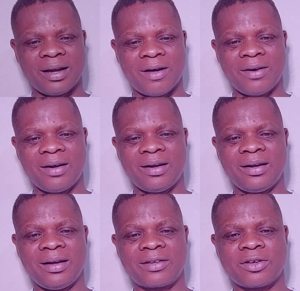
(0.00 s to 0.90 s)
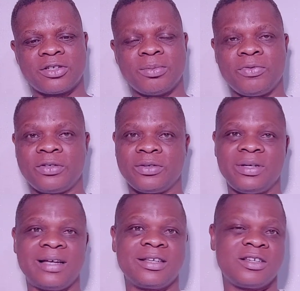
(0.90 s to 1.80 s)
Now, let us move on to
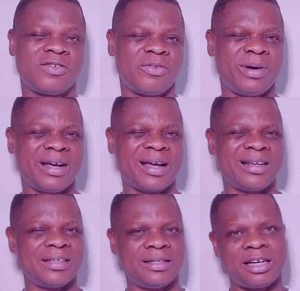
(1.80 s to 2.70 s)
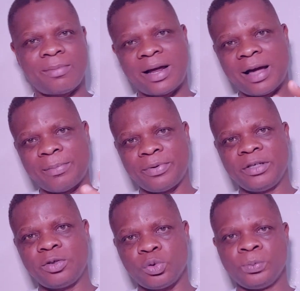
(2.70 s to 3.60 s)
the United States of America. There's a drama
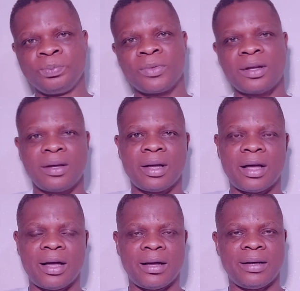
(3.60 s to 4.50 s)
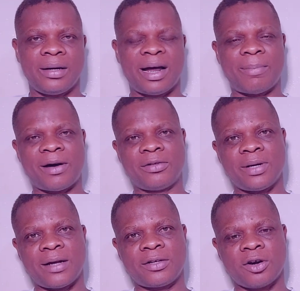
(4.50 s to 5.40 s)
happening too about
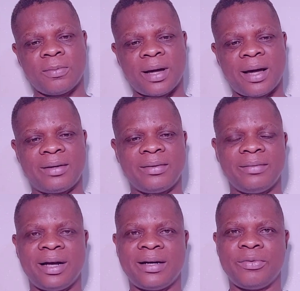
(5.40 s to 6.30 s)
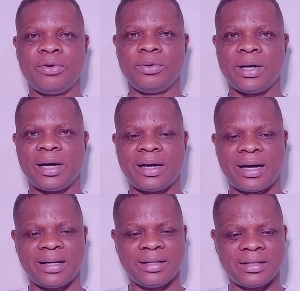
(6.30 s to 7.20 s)
Donald Trump and Rihanna. We
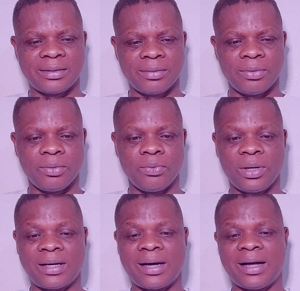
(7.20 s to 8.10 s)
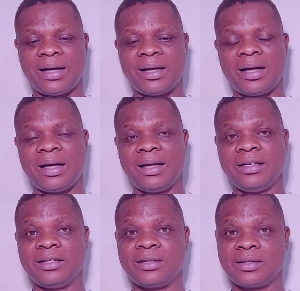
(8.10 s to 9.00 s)
know Rihanna
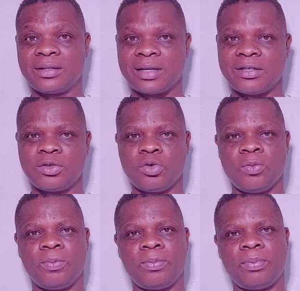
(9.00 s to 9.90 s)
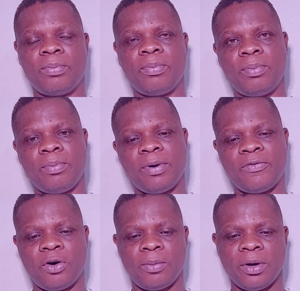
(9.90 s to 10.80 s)
is set to
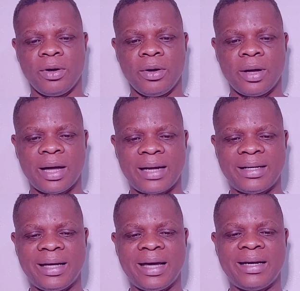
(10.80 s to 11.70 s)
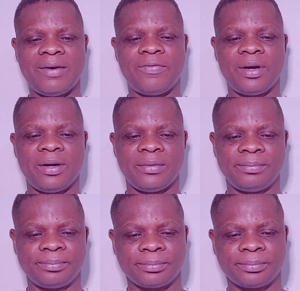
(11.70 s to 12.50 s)
perform at the NFL.